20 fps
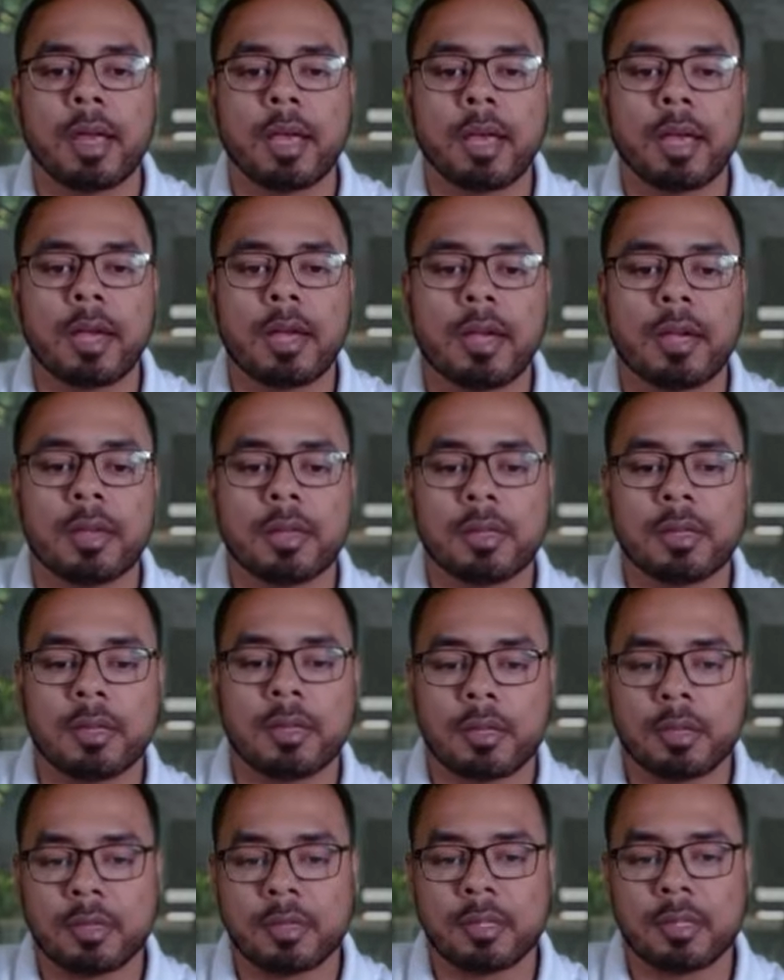
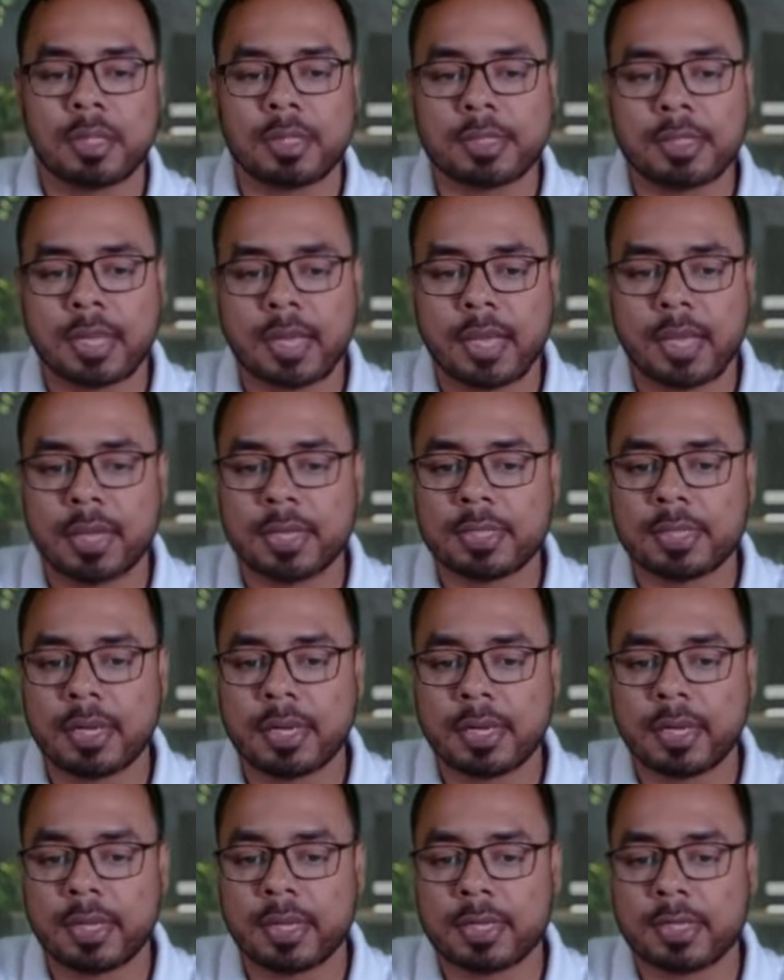And the second
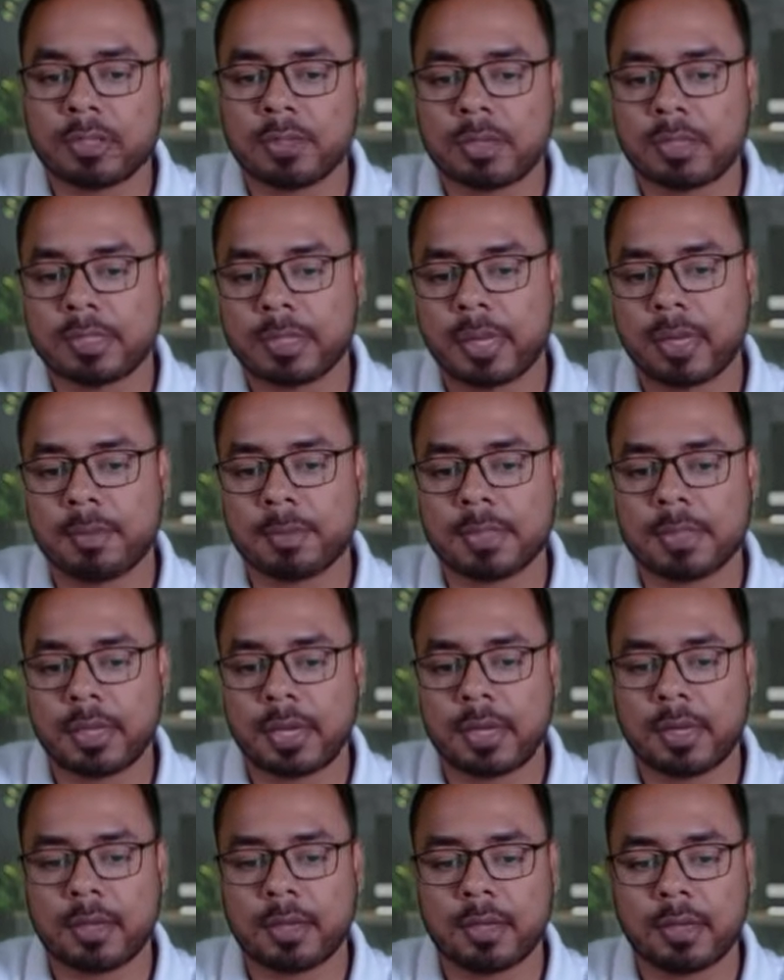set is also same
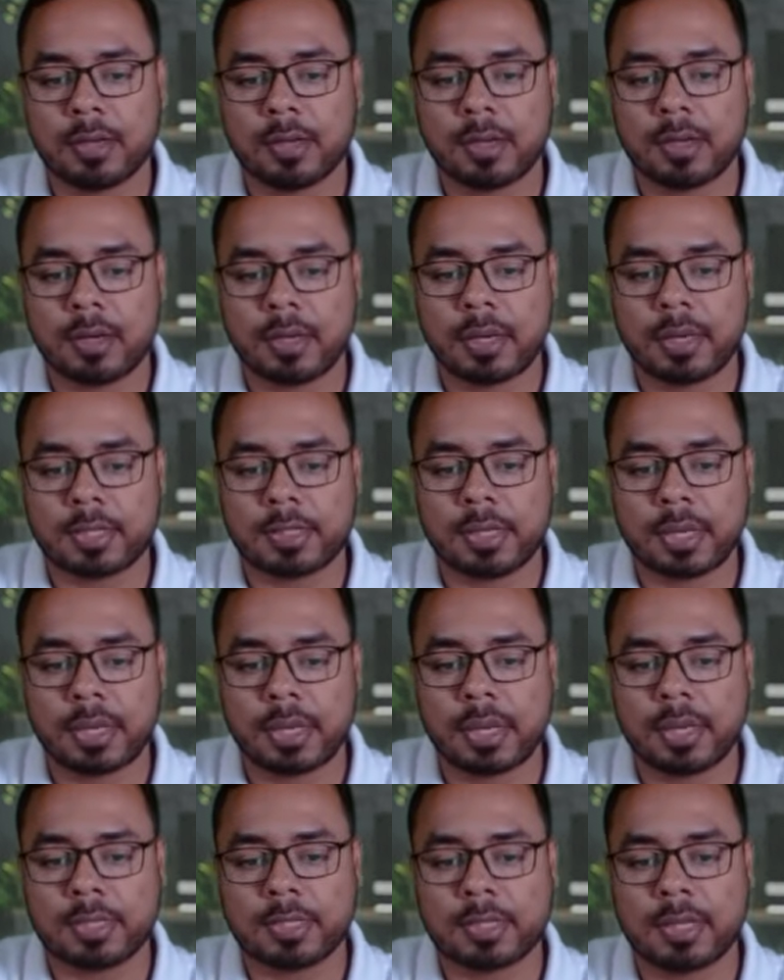set. Right,
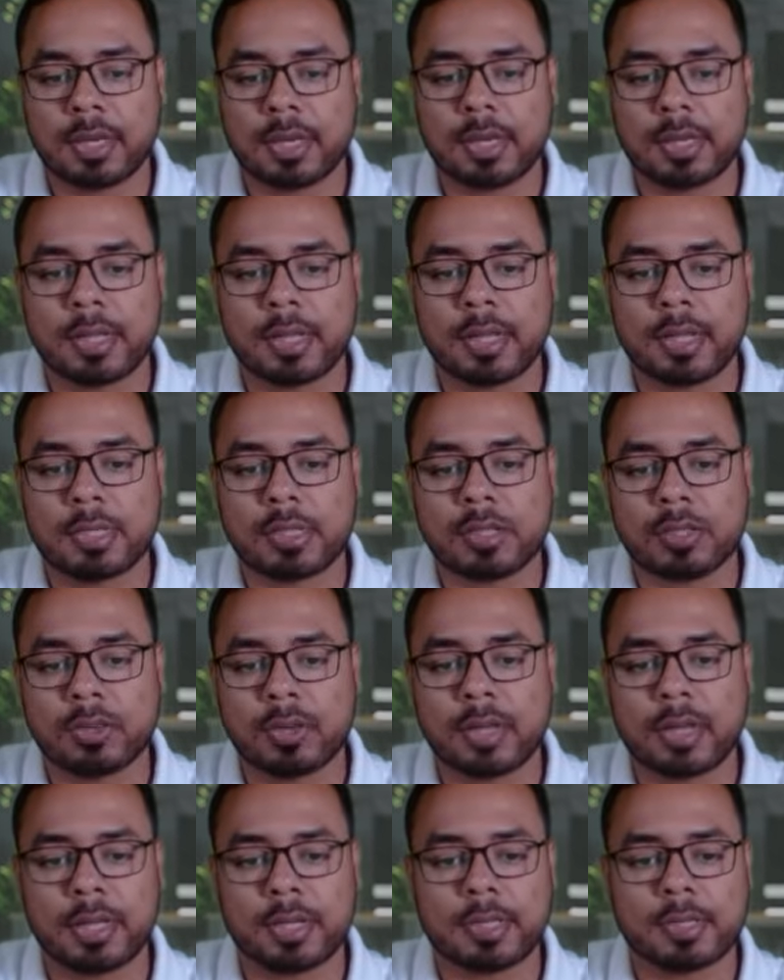second set is
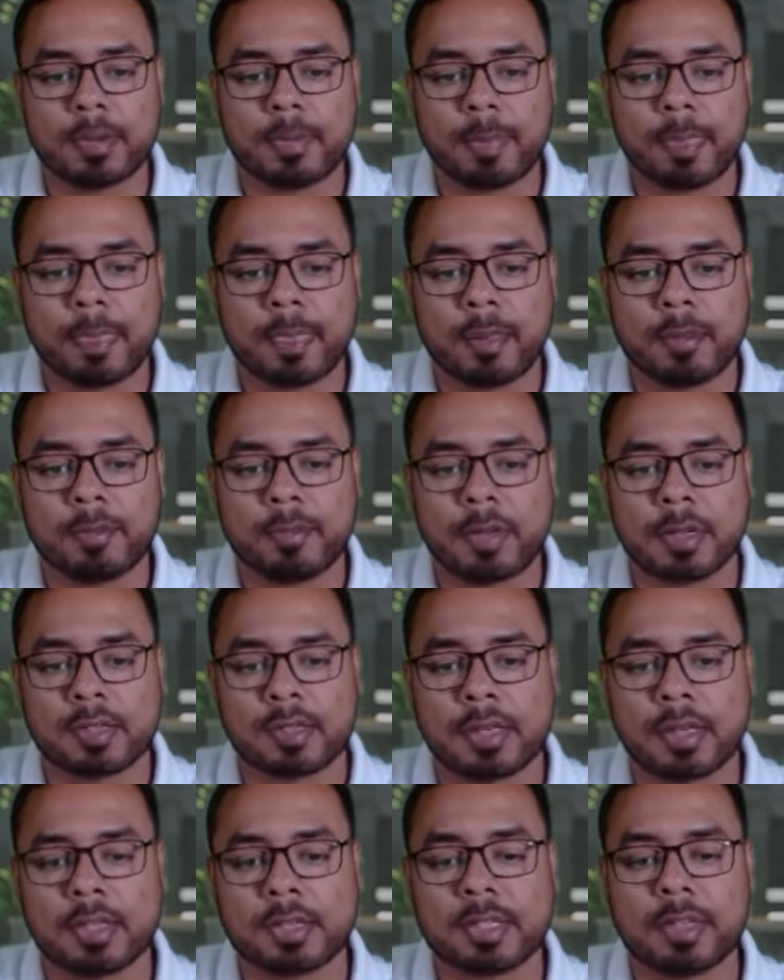also S. The
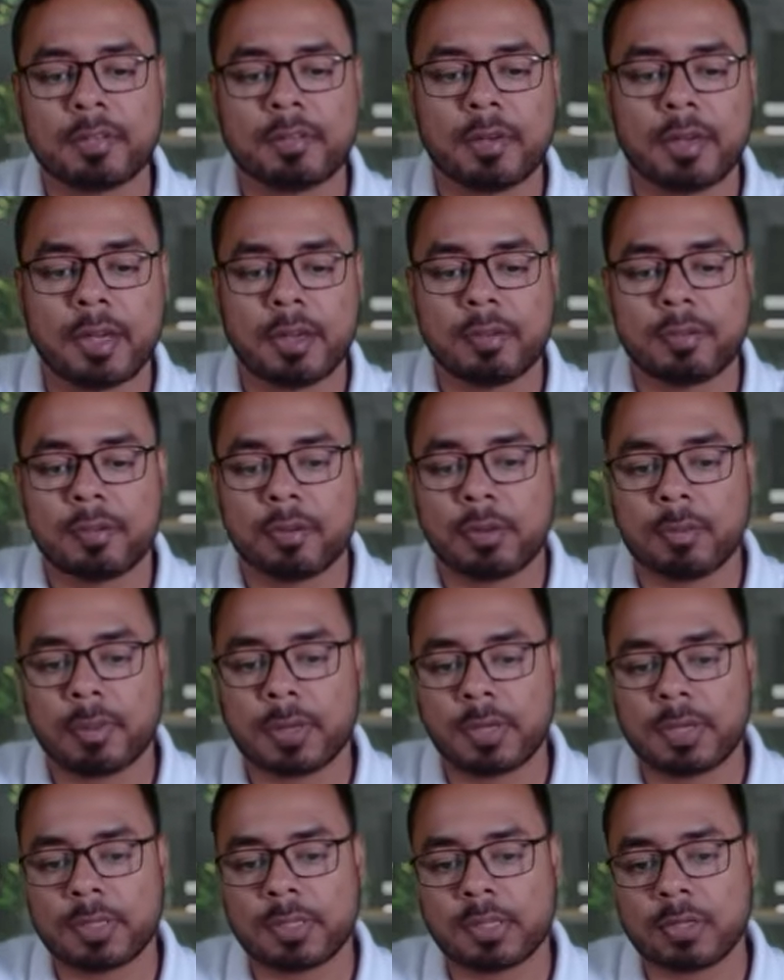function is defined
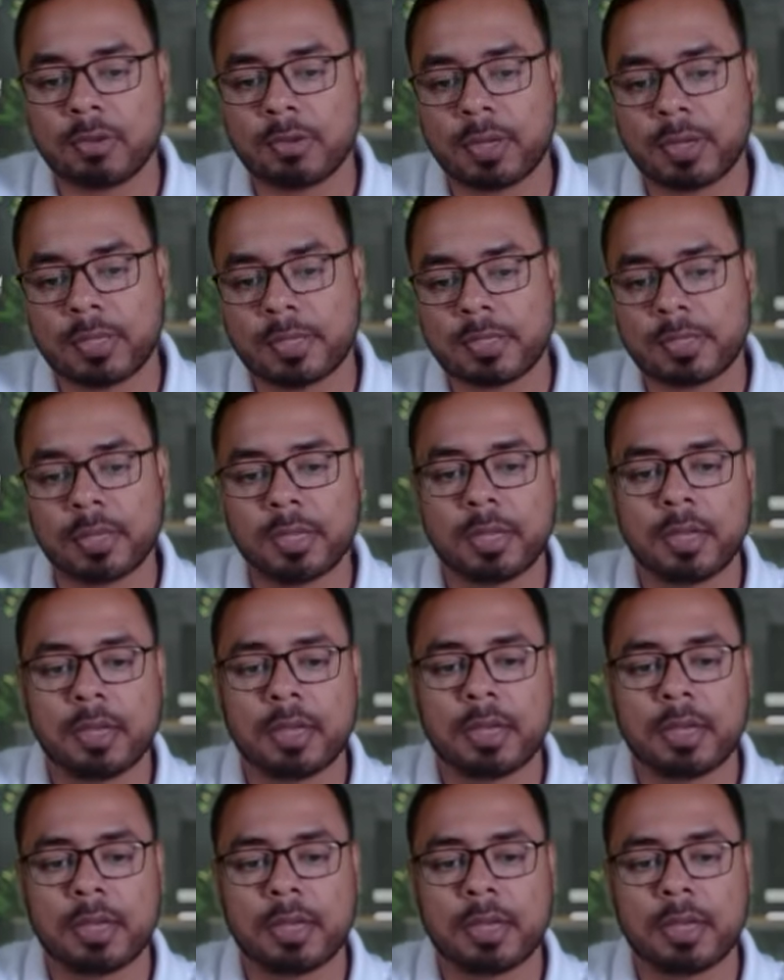from S to S.